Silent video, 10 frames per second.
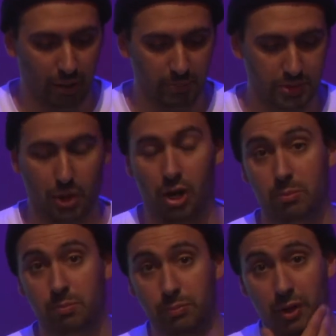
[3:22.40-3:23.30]
So I
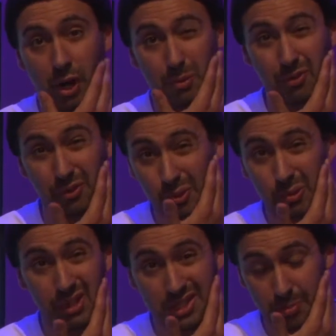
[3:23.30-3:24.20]
hope you
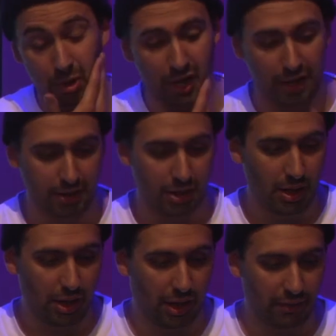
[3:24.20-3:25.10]
feel inspired
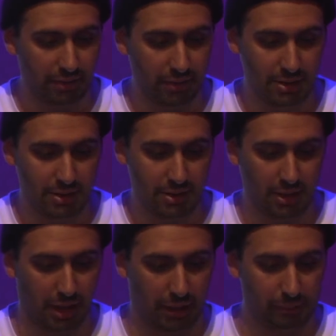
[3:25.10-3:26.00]
after this,
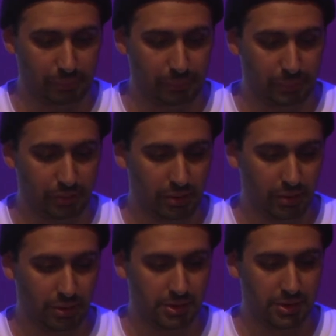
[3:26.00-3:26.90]

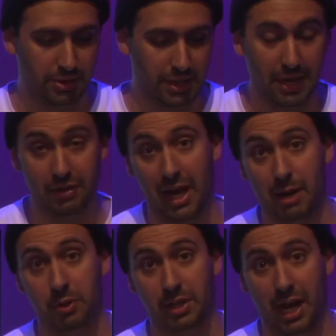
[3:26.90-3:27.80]
because the
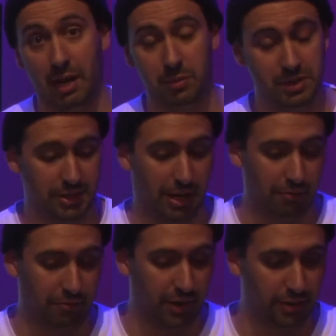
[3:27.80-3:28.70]
aim of the game is to
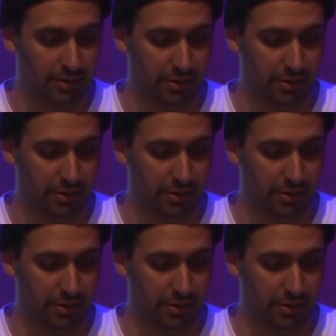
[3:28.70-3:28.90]
have fun.